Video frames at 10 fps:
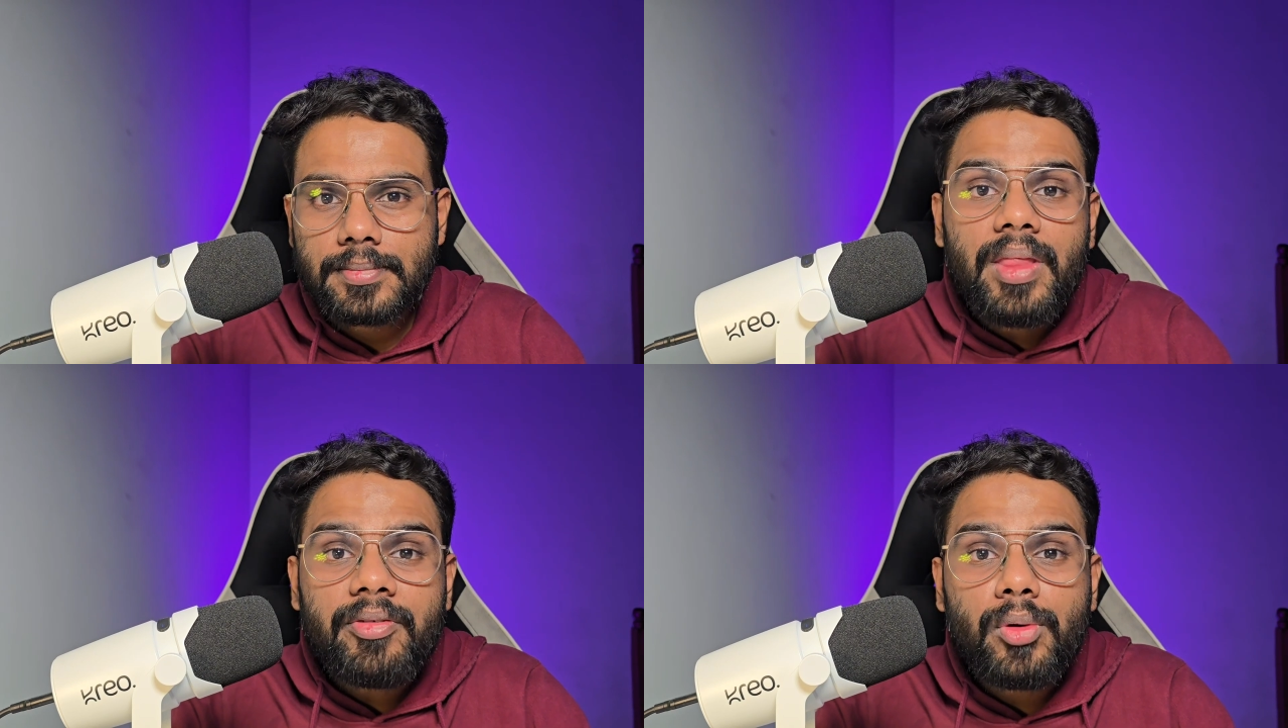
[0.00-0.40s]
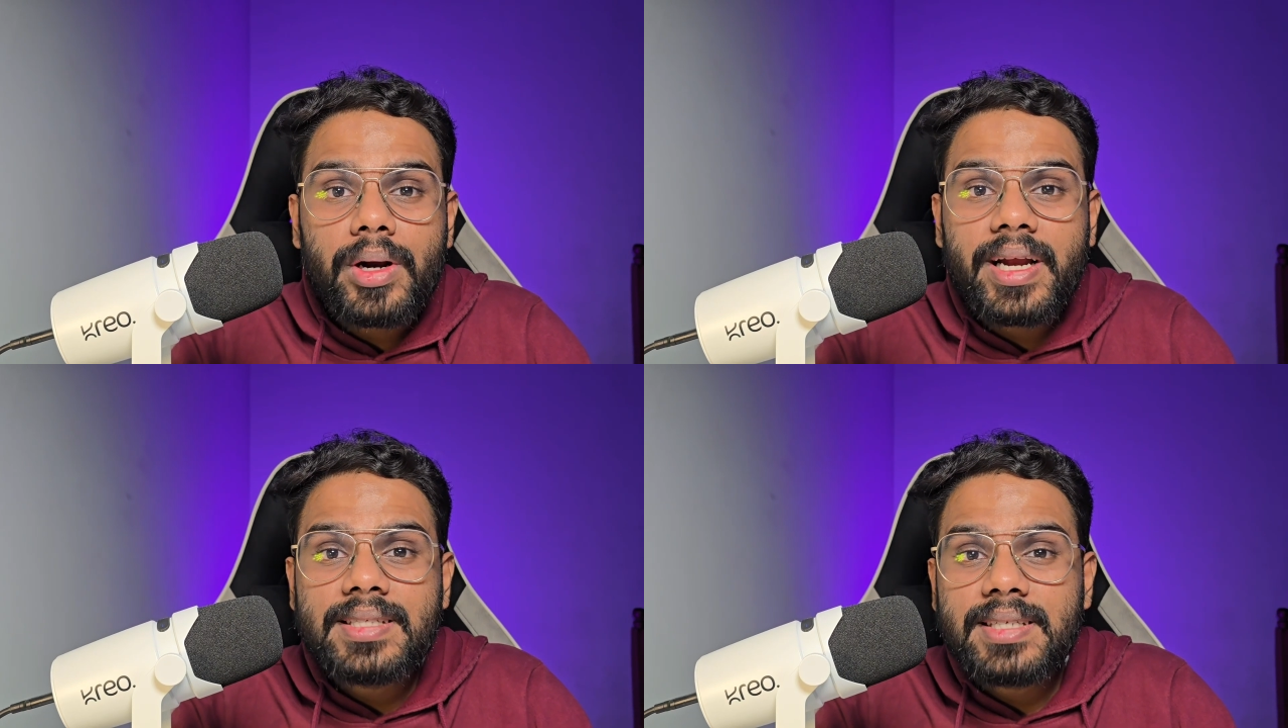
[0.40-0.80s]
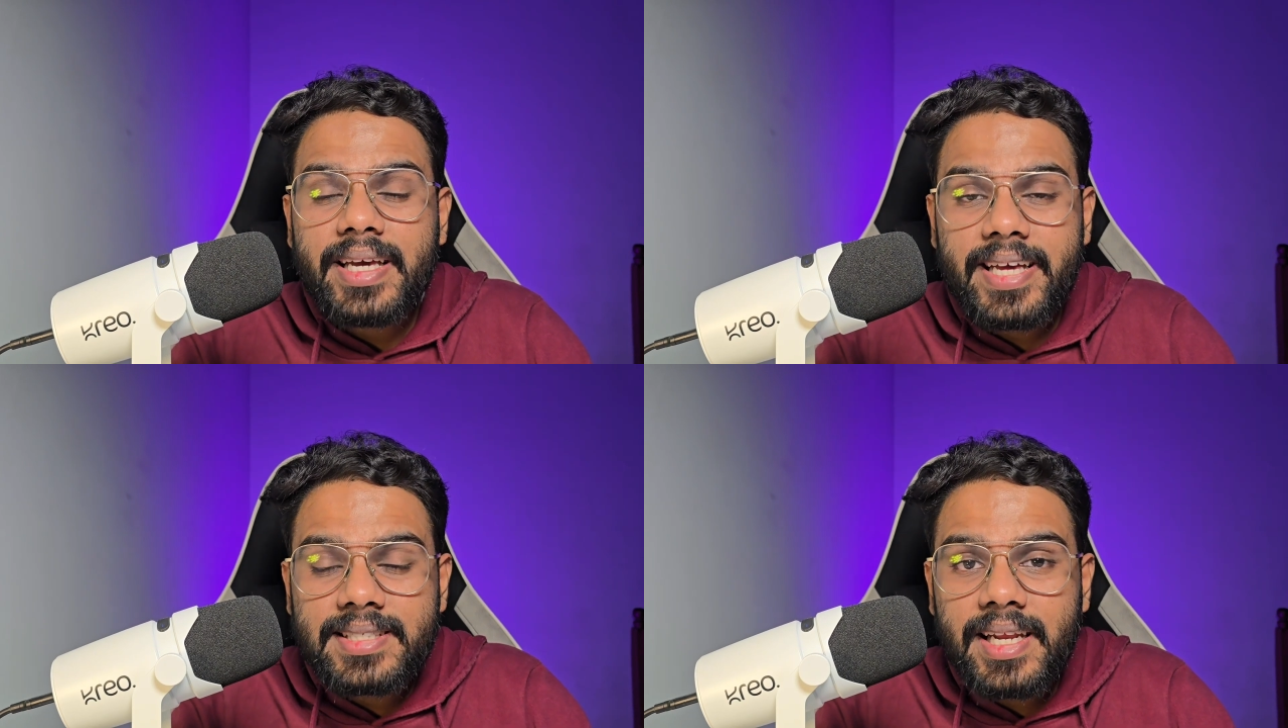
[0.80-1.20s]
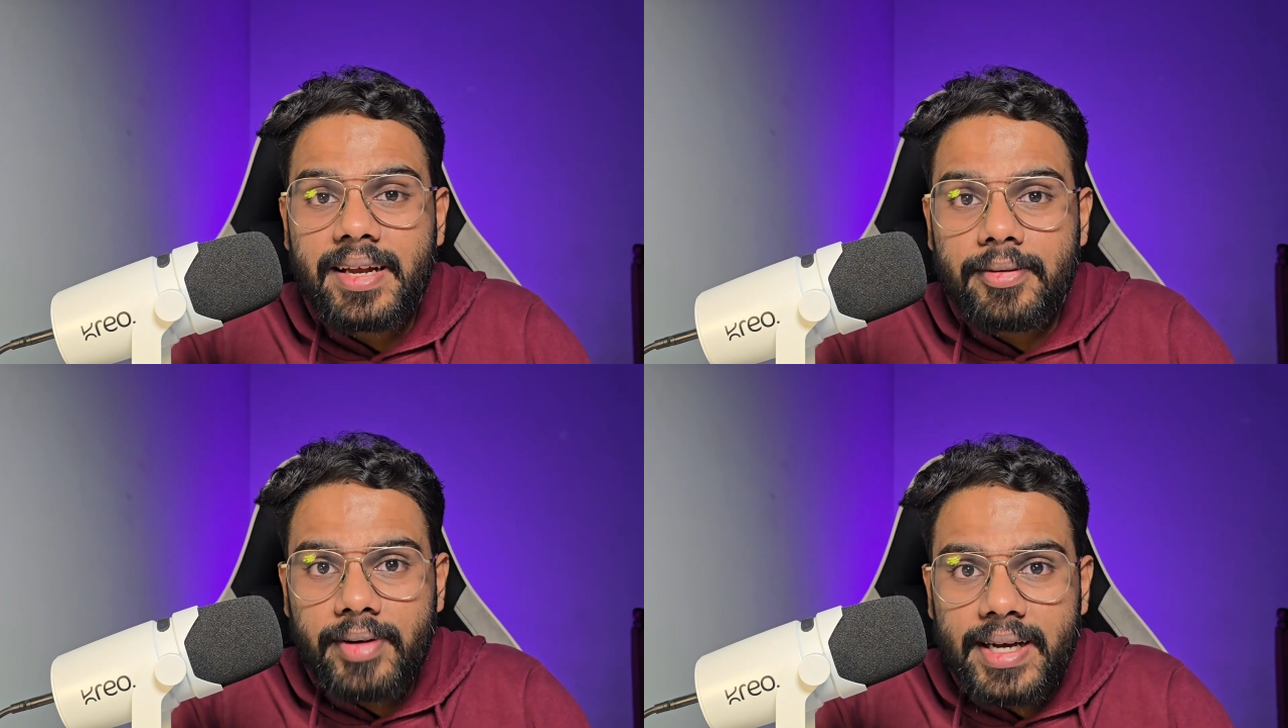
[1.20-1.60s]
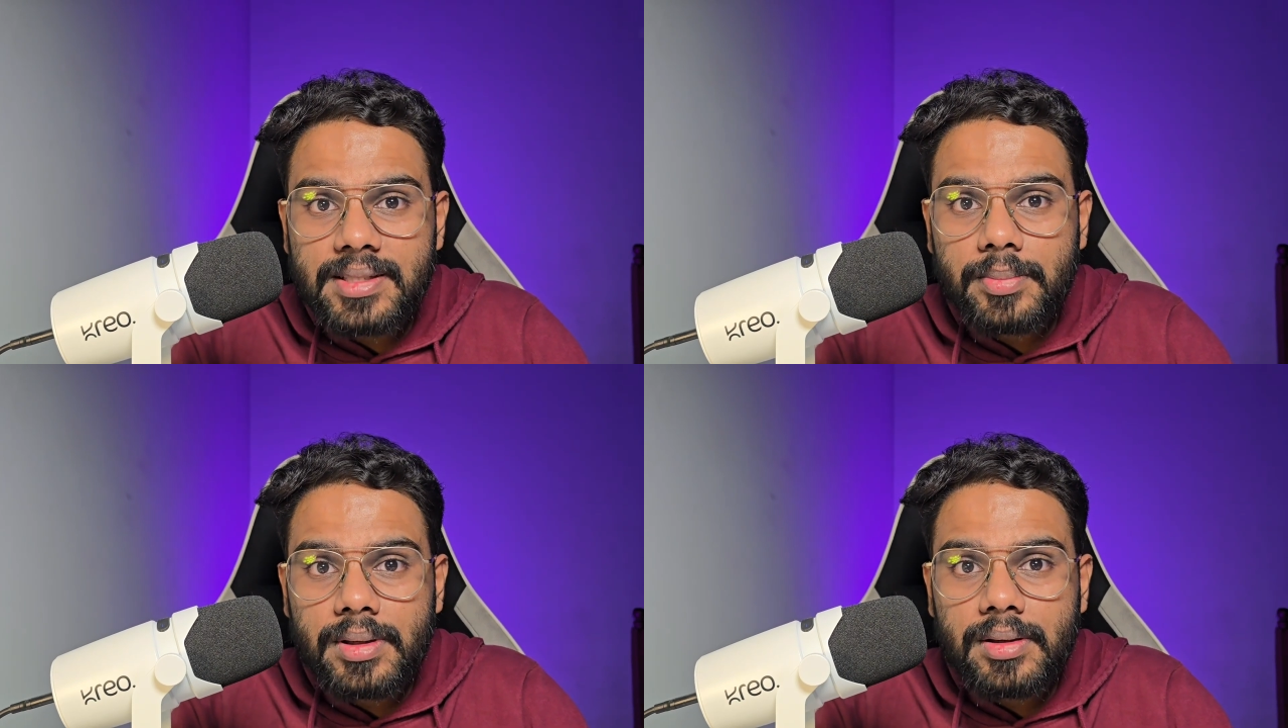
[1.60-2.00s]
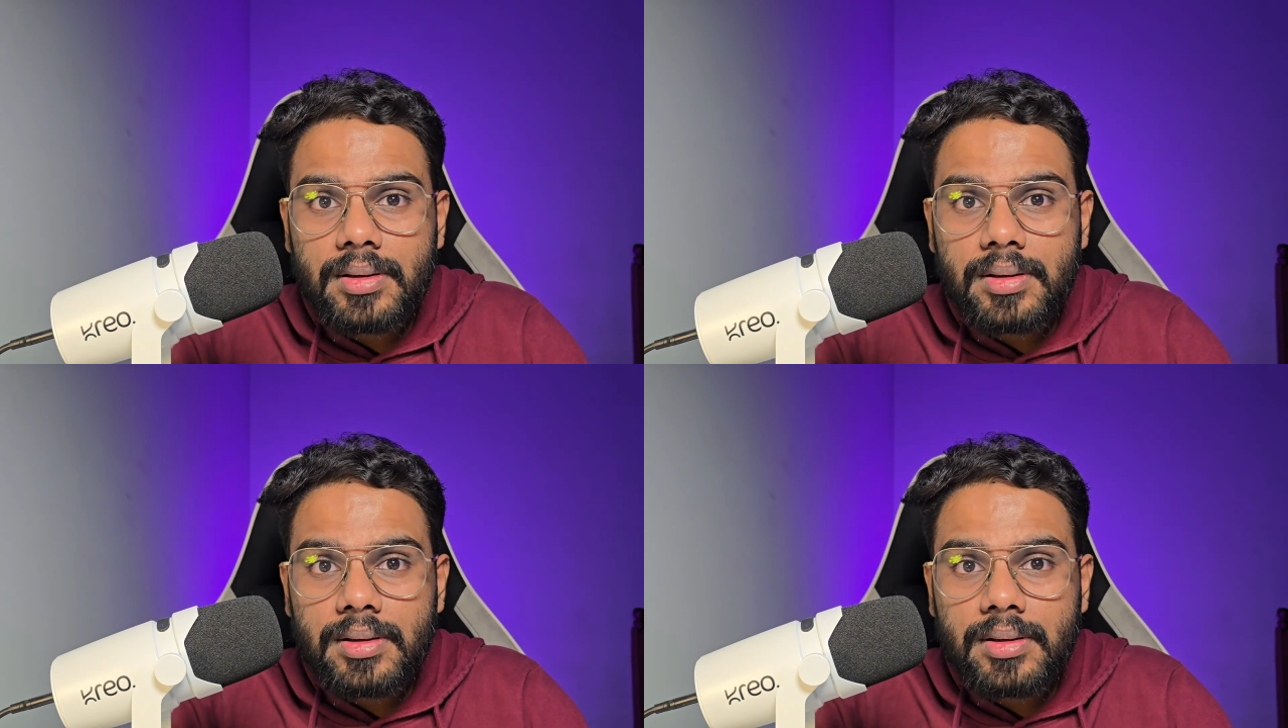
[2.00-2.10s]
Therefore, it is easily revisable,